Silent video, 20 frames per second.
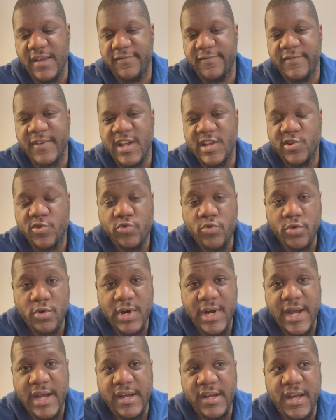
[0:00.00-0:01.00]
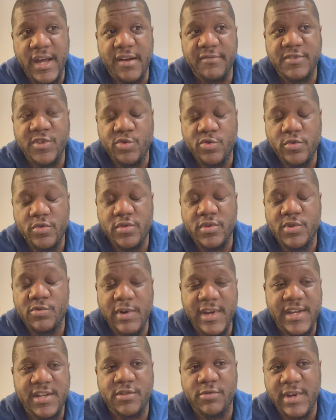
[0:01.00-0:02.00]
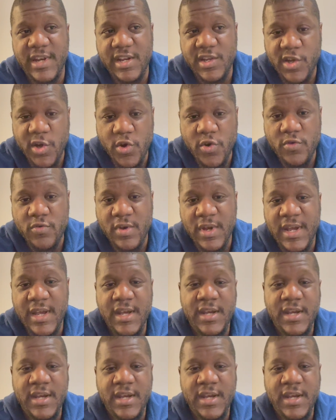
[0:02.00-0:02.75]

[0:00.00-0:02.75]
first quarter of 2022.